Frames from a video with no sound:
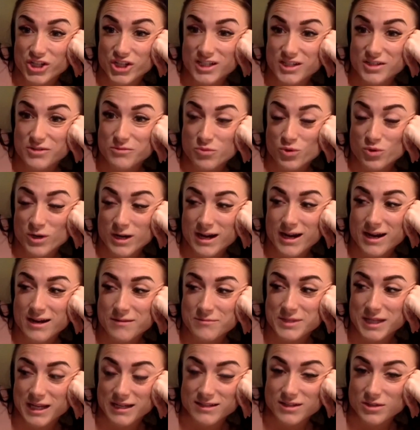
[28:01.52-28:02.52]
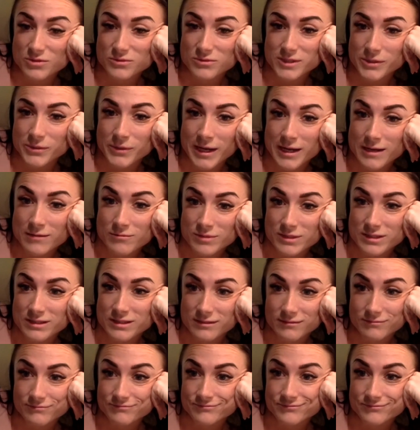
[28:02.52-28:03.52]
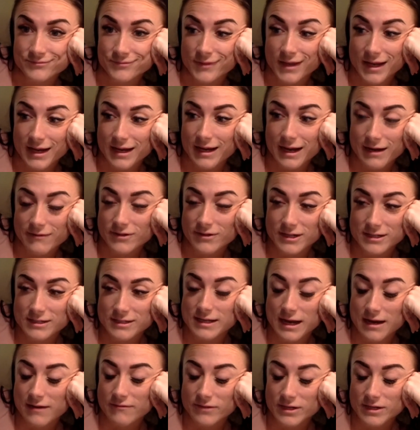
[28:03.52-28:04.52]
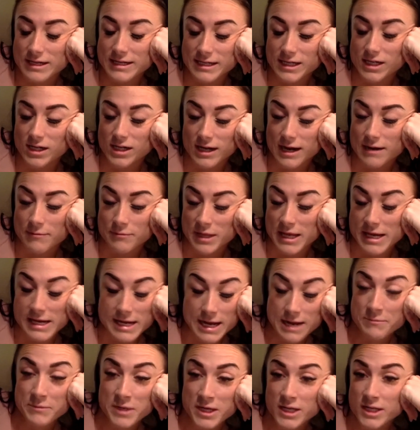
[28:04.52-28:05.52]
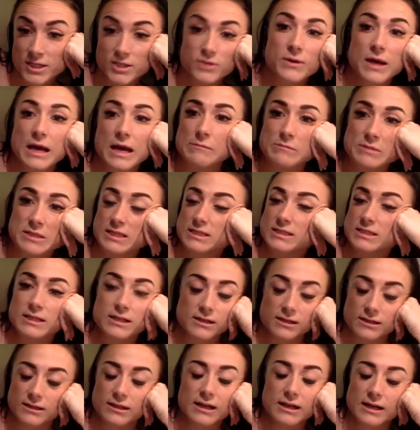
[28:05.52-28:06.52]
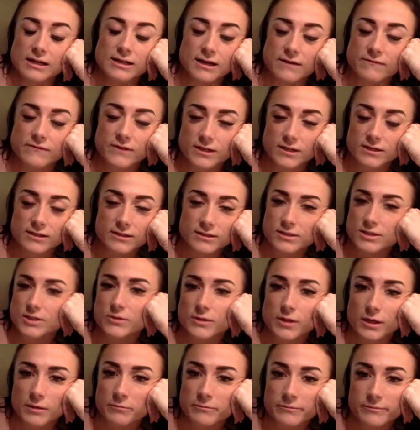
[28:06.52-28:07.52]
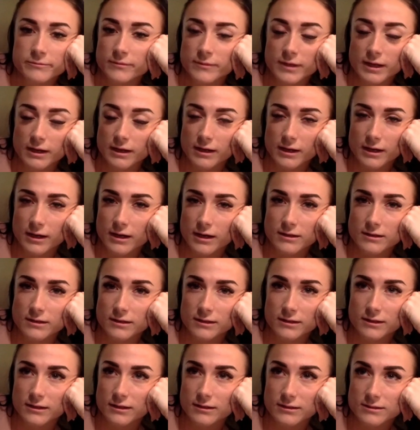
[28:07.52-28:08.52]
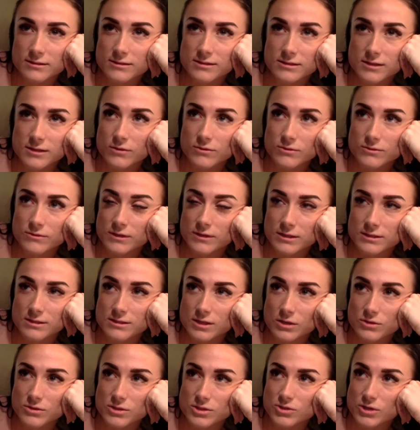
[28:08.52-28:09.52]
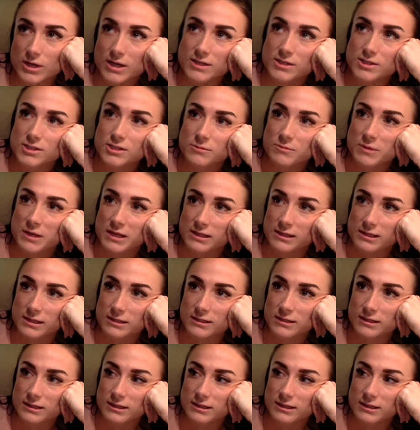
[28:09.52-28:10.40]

do more abs. I don't do abs. Every year I'm like, I'm going to do abs this year, and then I never do them. It's so strange to me that